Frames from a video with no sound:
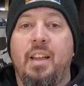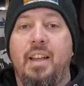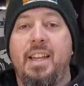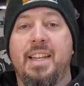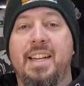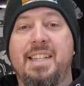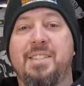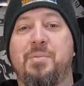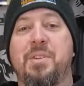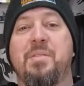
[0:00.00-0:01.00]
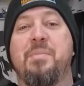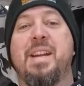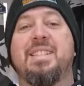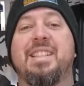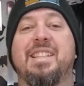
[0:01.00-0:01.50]
Hey guys, welcome
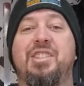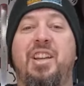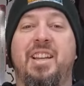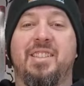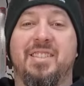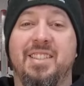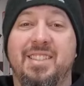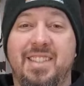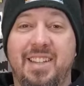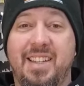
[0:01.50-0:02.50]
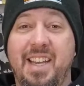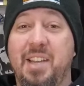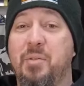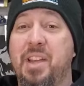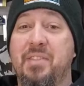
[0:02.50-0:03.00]
back to the channel.
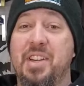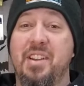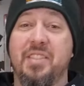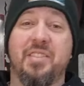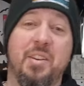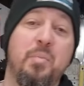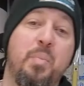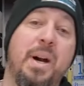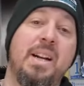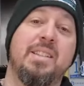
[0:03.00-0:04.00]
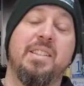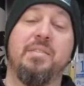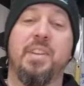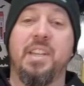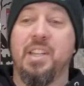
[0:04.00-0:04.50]
Today we have another
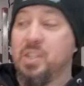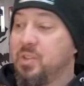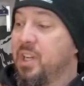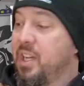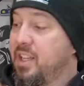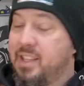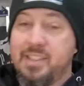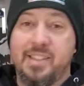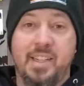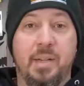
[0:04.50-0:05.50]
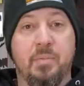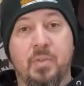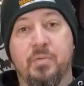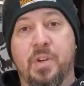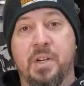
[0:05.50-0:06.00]
unboxing video, this time
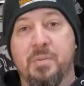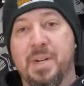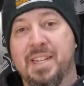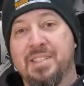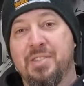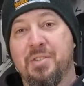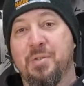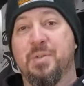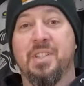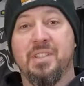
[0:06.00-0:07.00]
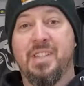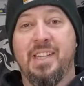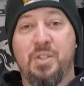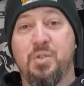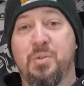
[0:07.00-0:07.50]
from Firebox stoves.
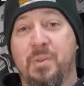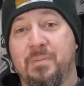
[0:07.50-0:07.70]
Stay tuned.